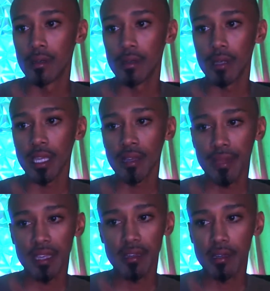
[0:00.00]
Yeah,
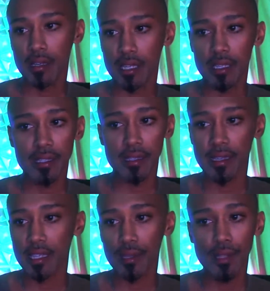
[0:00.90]
Mia,
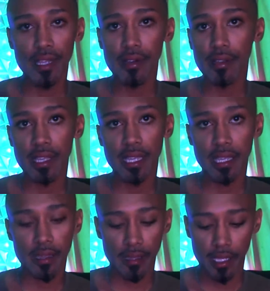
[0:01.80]
you
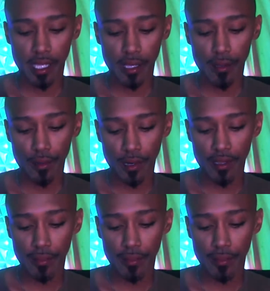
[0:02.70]
are the